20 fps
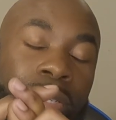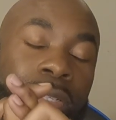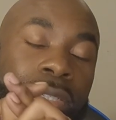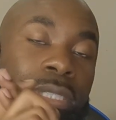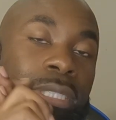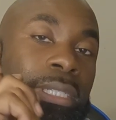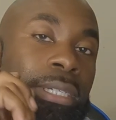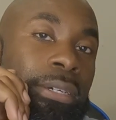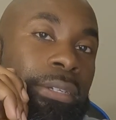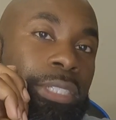You
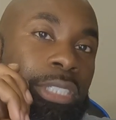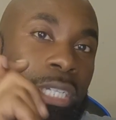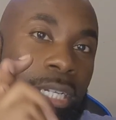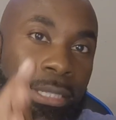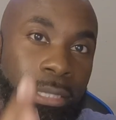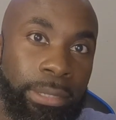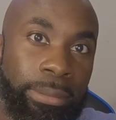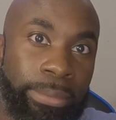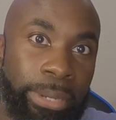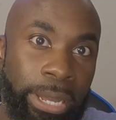should go
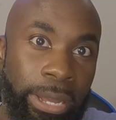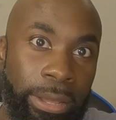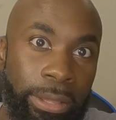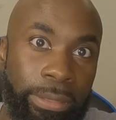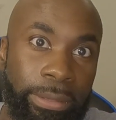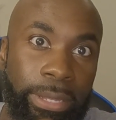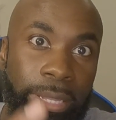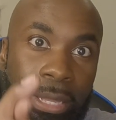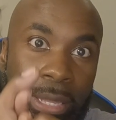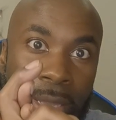check them
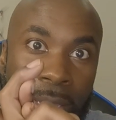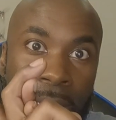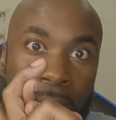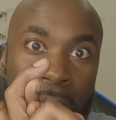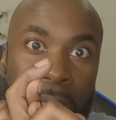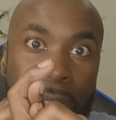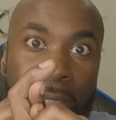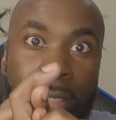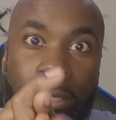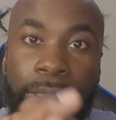out.
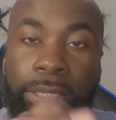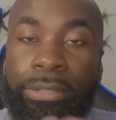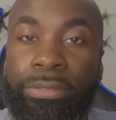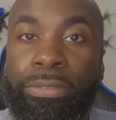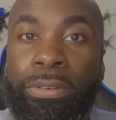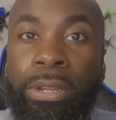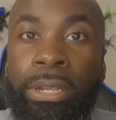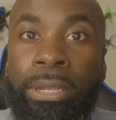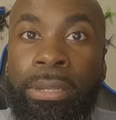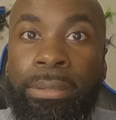And these
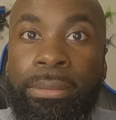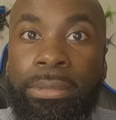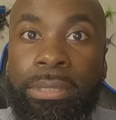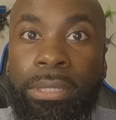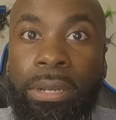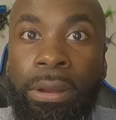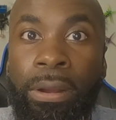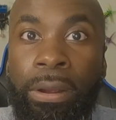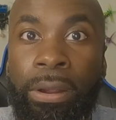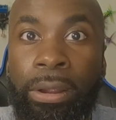
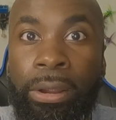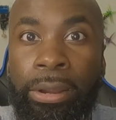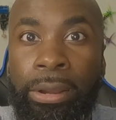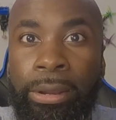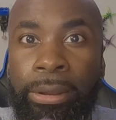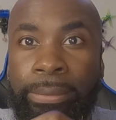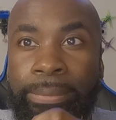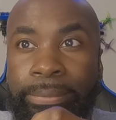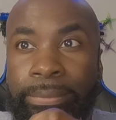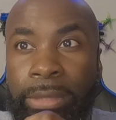frames
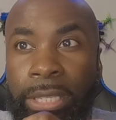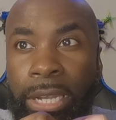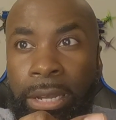are